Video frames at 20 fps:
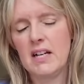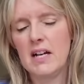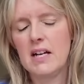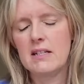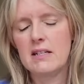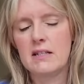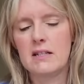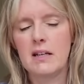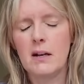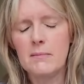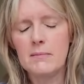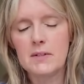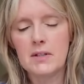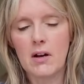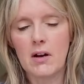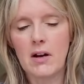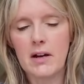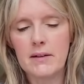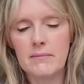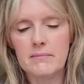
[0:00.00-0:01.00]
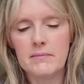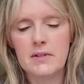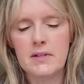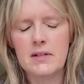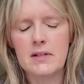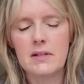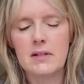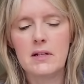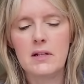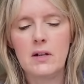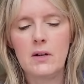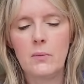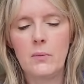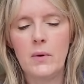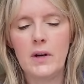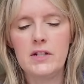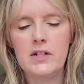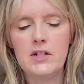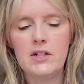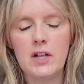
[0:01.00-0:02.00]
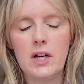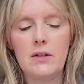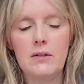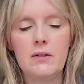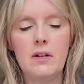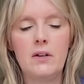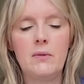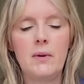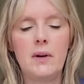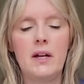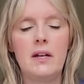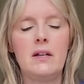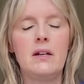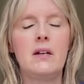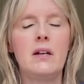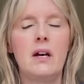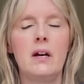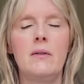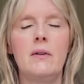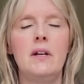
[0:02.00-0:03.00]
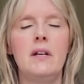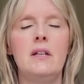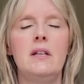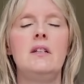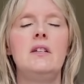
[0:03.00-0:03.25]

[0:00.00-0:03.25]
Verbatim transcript: Sometimes when you don't know where you're going,